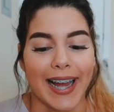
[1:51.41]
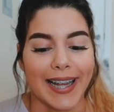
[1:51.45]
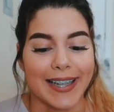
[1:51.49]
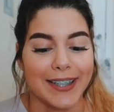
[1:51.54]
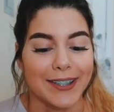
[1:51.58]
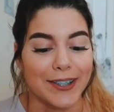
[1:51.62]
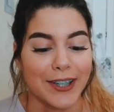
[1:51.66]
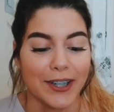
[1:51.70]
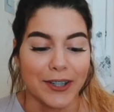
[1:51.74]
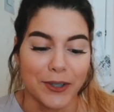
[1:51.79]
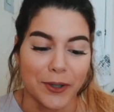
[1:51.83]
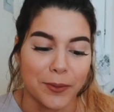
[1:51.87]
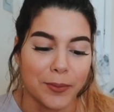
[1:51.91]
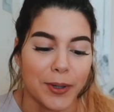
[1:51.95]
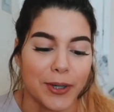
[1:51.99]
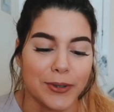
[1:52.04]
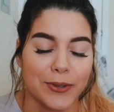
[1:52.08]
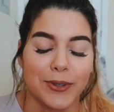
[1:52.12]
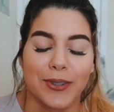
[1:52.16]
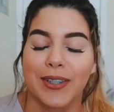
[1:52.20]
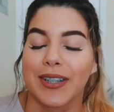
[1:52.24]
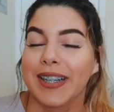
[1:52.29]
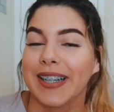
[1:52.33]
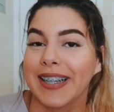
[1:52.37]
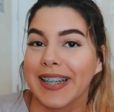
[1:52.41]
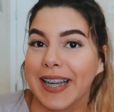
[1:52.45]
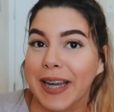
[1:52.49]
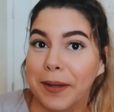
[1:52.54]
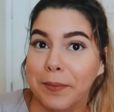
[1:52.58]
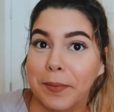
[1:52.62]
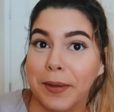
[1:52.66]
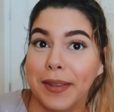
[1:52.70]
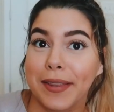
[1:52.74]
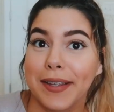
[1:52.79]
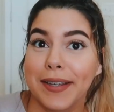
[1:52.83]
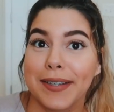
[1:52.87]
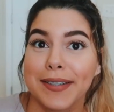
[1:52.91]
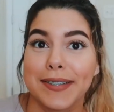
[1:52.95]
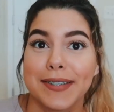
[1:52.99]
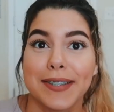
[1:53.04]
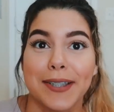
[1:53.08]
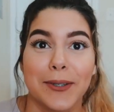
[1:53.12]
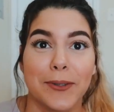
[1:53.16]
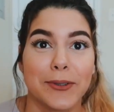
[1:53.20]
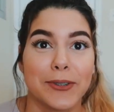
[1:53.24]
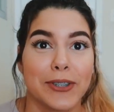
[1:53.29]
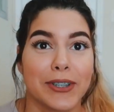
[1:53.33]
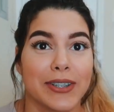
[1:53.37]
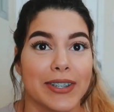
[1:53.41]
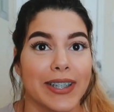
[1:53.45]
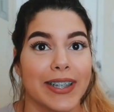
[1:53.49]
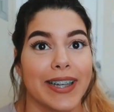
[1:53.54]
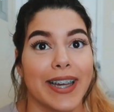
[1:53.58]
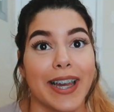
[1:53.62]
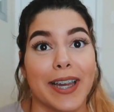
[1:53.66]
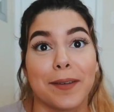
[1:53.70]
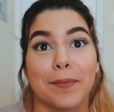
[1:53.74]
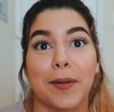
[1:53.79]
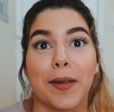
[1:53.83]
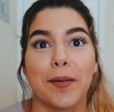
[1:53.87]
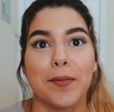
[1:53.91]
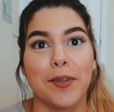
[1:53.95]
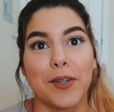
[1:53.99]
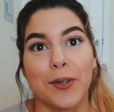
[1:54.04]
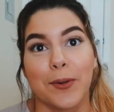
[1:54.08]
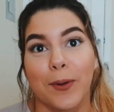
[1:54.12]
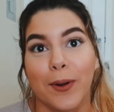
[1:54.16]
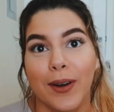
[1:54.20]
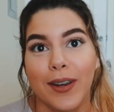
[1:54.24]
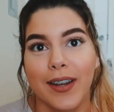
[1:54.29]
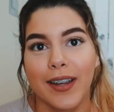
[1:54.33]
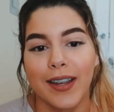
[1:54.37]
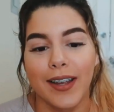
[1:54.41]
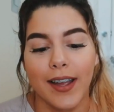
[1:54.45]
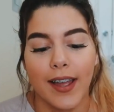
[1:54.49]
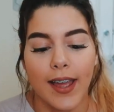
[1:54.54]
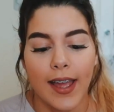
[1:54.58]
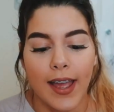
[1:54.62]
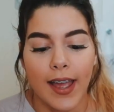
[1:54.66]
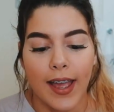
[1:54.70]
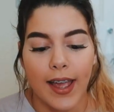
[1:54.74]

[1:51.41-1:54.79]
I did not know Price was gonna get me this. It was just like, hey babe, do you want it?